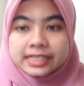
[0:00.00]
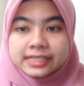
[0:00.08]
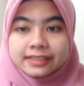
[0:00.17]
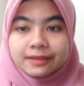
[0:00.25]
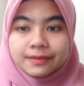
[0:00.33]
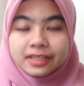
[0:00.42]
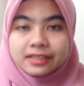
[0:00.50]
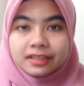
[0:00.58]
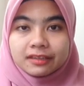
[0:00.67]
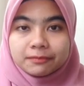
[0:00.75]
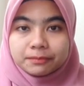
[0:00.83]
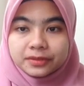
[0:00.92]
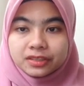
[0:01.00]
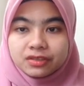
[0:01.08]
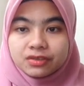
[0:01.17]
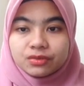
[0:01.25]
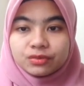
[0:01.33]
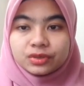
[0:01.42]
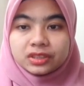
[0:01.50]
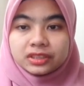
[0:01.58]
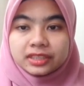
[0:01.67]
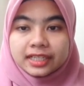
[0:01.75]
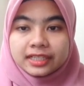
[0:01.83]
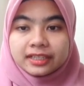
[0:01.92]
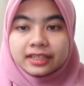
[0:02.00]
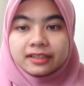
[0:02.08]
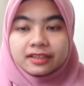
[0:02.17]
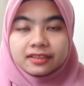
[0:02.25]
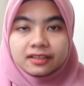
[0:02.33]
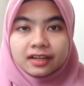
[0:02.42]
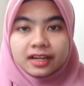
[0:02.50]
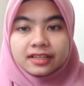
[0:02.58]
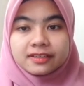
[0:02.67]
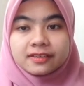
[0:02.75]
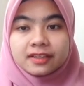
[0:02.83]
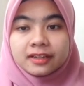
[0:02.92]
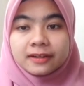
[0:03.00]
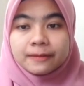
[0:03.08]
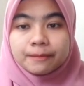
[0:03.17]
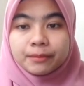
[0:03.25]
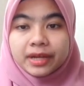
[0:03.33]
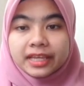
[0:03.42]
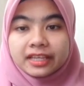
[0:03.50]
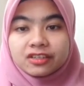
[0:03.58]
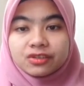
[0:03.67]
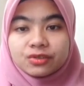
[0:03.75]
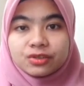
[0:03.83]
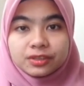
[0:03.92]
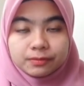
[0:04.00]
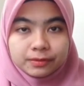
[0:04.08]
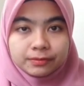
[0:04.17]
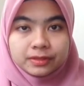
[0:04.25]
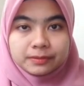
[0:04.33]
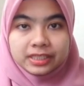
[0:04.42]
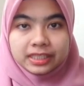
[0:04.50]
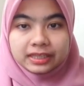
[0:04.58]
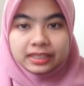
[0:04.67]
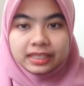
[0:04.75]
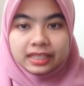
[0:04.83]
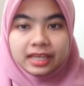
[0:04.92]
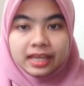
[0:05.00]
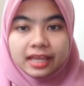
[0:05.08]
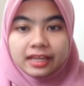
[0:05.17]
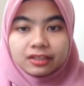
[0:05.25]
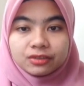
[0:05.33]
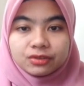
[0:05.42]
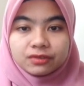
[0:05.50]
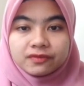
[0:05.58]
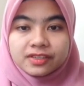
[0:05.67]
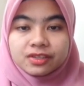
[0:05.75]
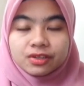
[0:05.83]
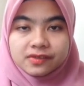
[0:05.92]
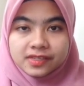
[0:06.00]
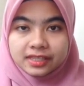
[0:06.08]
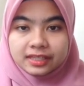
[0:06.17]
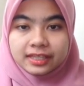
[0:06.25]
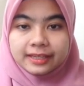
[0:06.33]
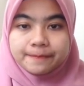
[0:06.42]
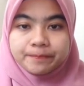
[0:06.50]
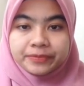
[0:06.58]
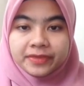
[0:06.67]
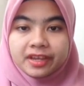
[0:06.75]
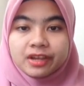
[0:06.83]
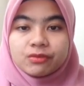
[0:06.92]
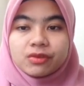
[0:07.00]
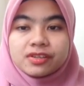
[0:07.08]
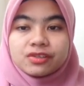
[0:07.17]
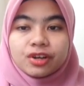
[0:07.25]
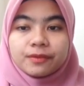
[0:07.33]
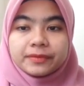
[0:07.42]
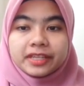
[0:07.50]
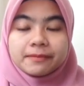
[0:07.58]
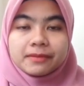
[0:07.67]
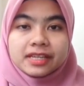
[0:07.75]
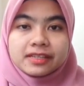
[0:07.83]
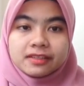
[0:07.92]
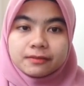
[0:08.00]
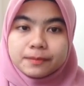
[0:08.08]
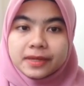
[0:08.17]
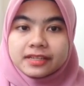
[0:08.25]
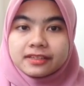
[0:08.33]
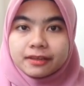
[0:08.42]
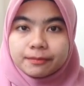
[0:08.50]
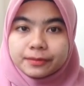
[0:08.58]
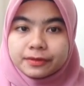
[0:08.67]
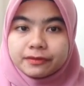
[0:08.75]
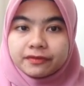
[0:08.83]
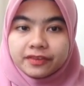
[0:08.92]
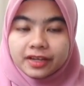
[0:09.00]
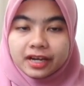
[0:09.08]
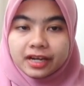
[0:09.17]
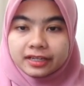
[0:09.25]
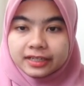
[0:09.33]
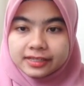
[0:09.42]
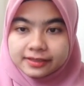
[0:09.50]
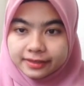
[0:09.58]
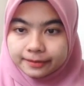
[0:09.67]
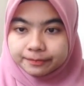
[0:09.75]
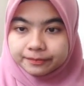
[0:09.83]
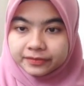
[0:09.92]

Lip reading: 17 samples were then characterized by its good permeability and good viscosity and was optimized the best sample via RSM.